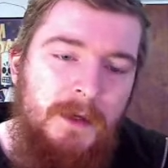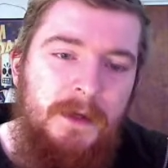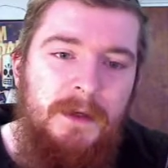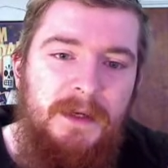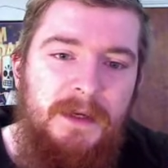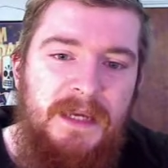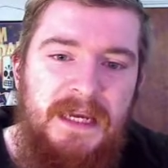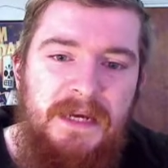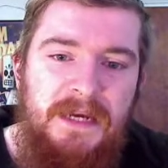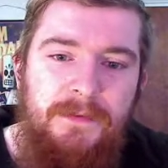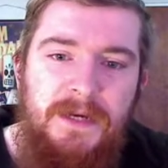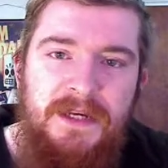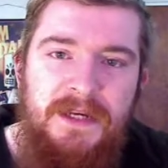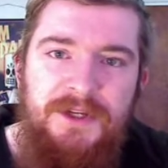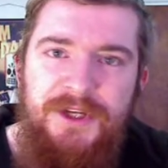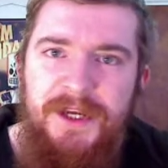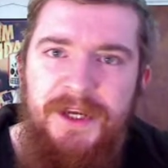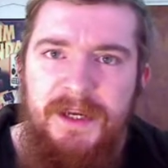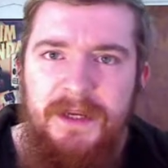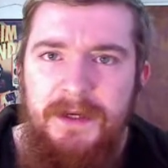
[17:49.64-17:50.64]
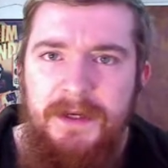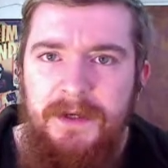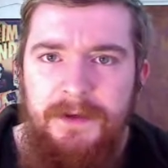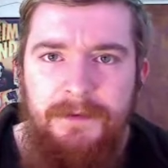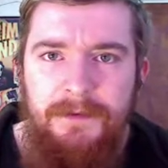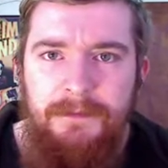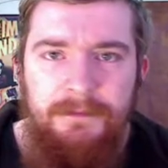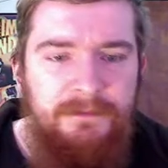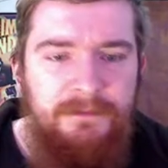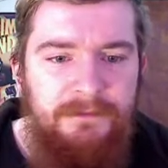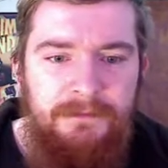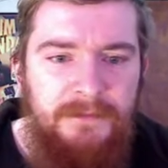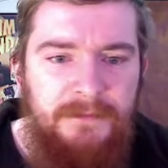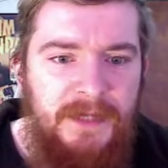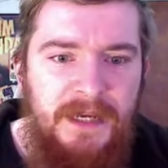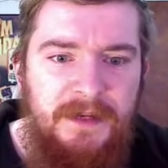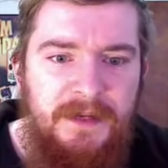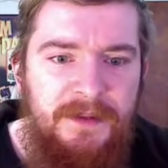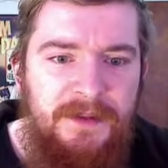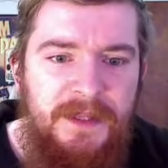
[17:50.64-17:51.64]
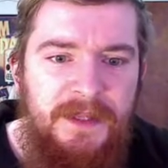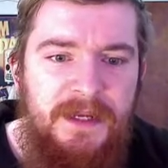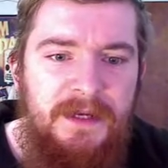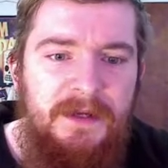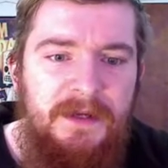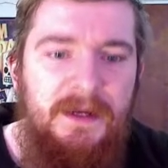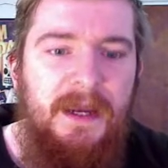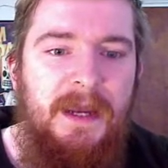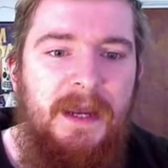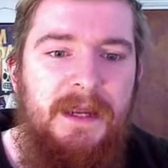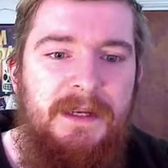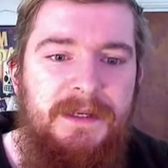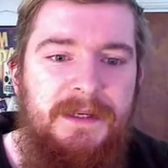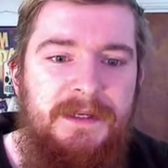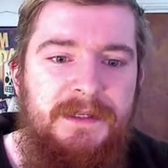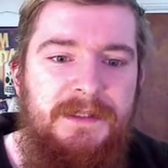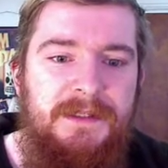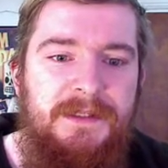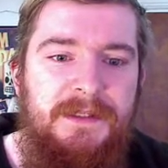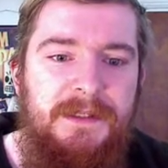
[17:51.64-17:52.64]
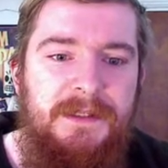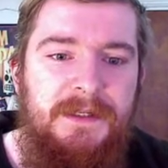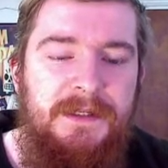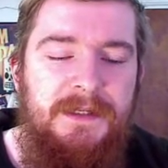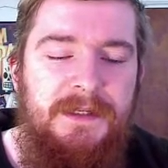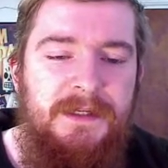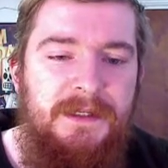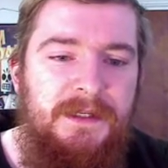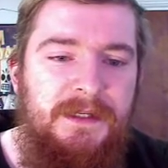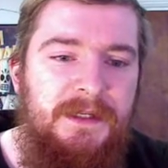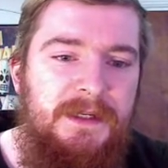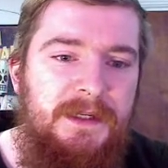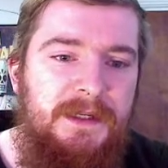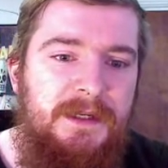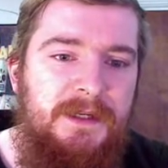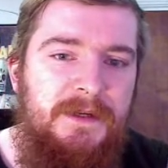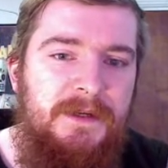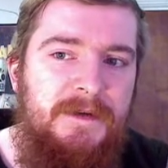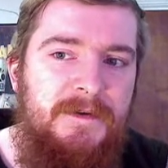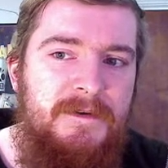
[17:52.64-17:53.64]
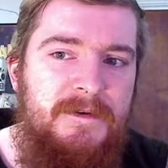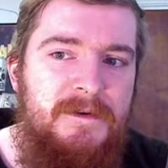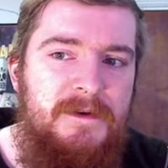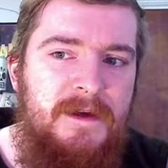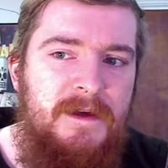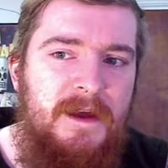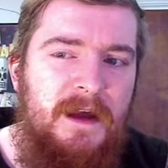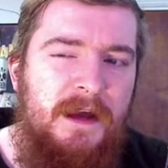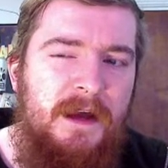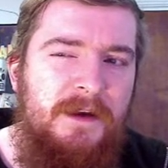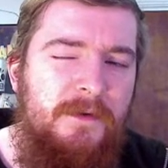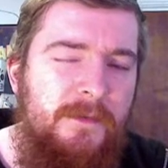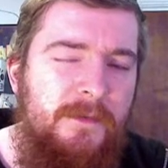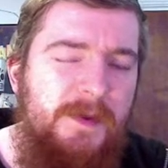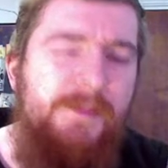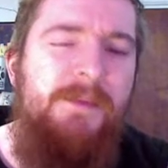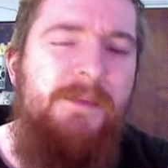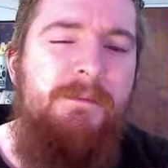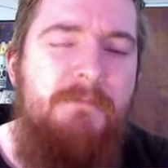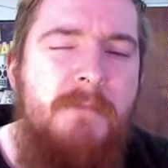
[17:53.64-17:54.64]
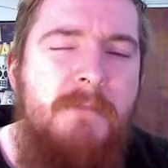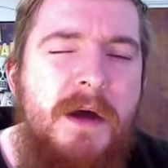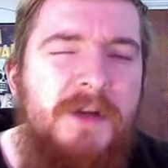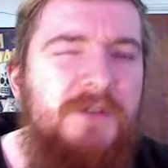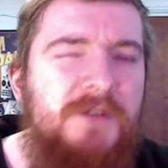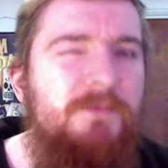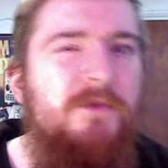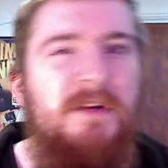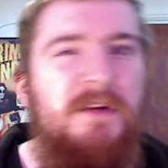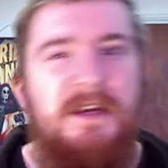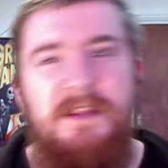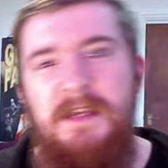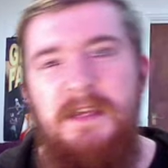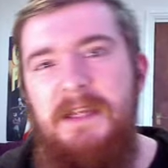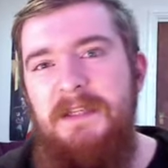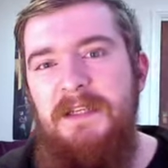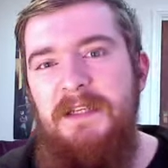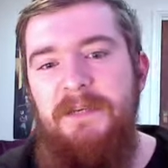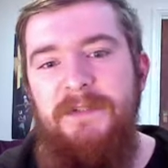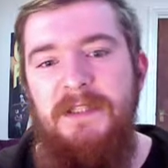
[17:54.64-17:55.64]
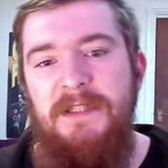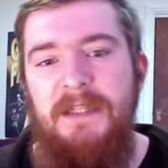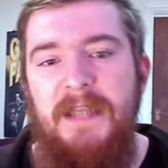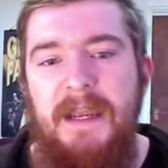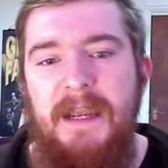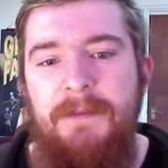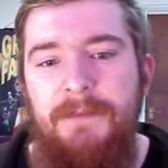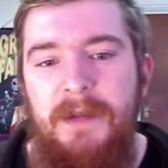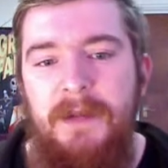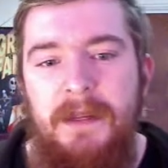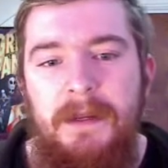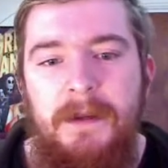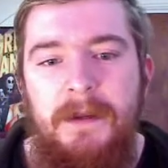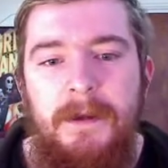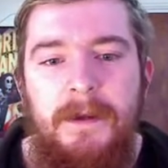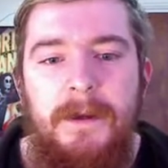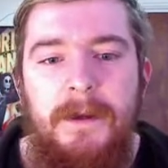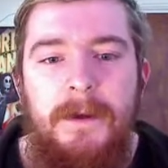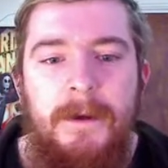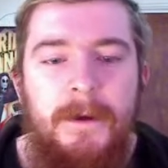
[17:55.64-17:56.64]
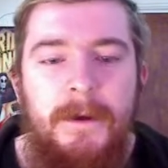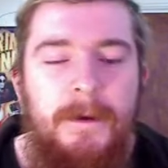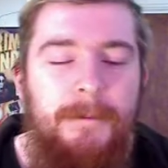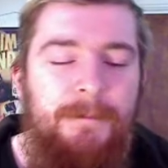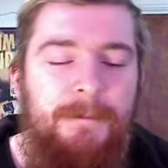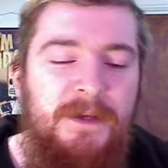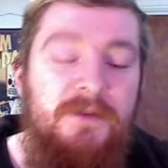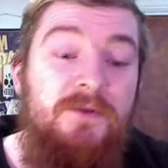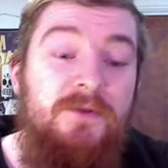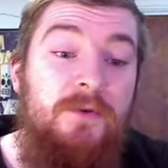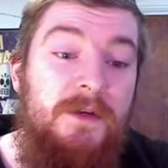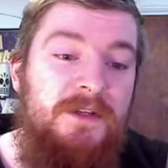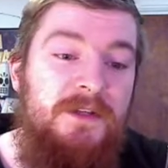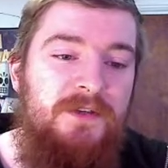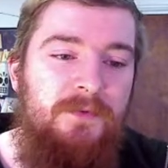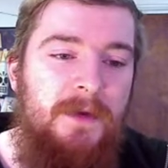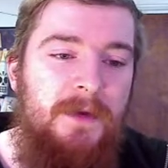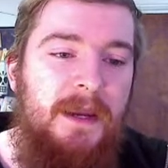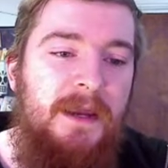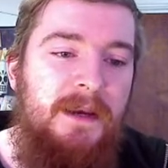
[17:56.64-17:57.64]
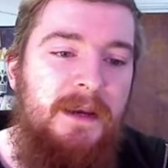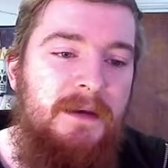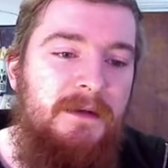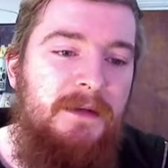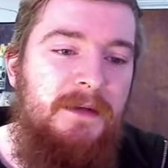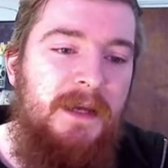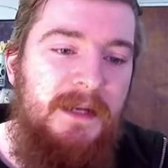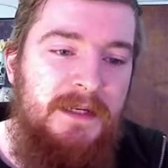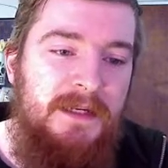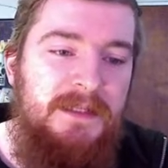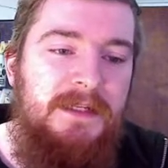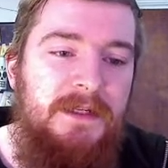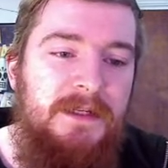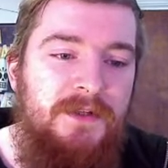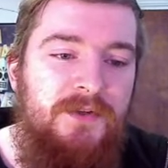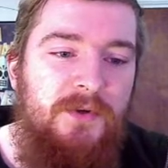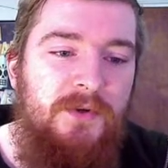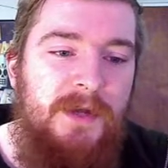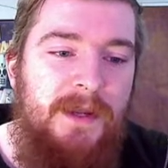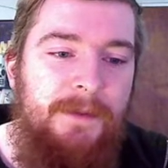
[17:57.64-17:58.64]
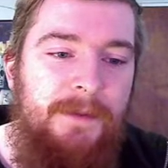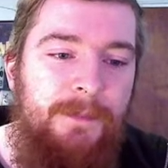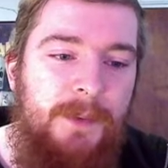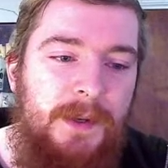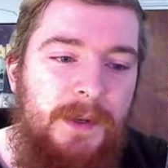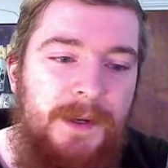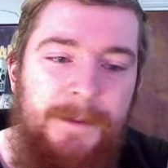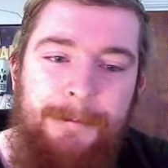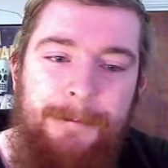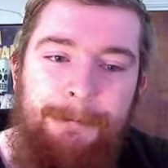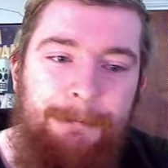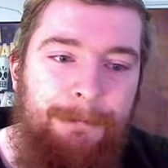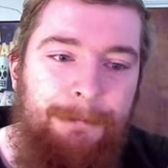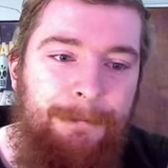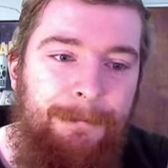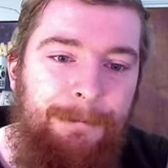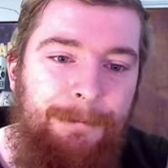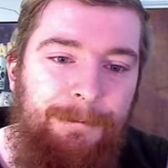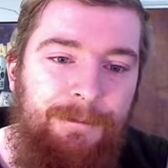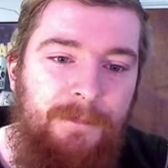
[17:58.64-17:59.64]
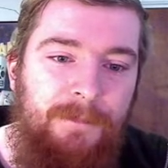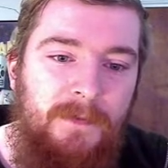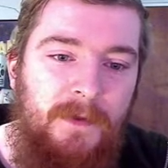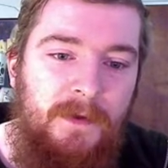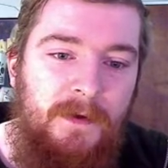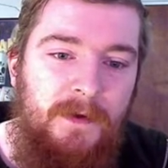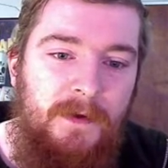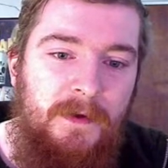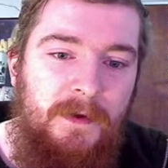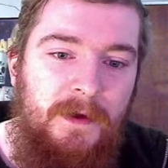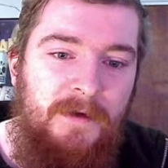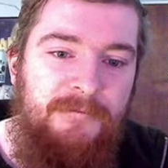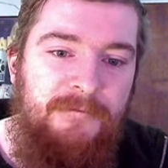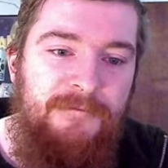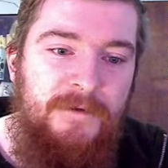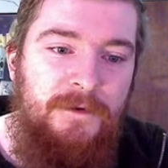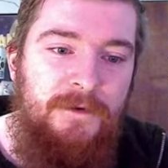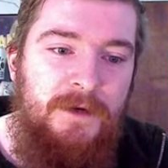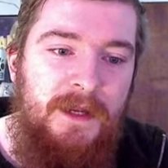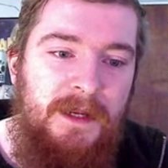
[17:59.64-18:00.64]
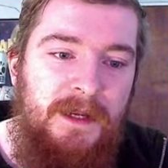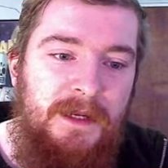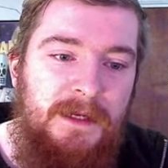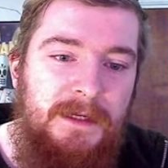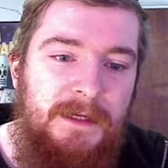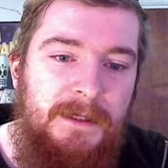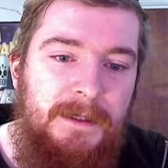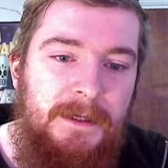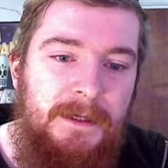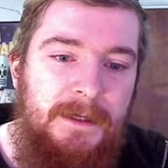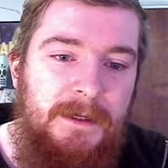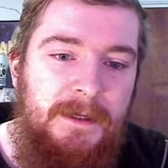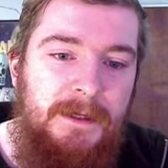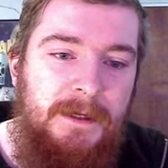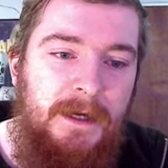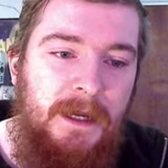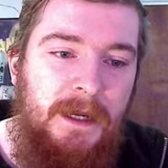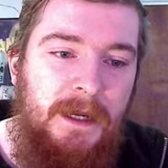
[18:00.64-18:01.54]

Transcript: Kiwi chick kind of thing, and I don't remember much more out of that in terms of the gameplay. But it was quite sweet, and I did enjoy it, but I feel like I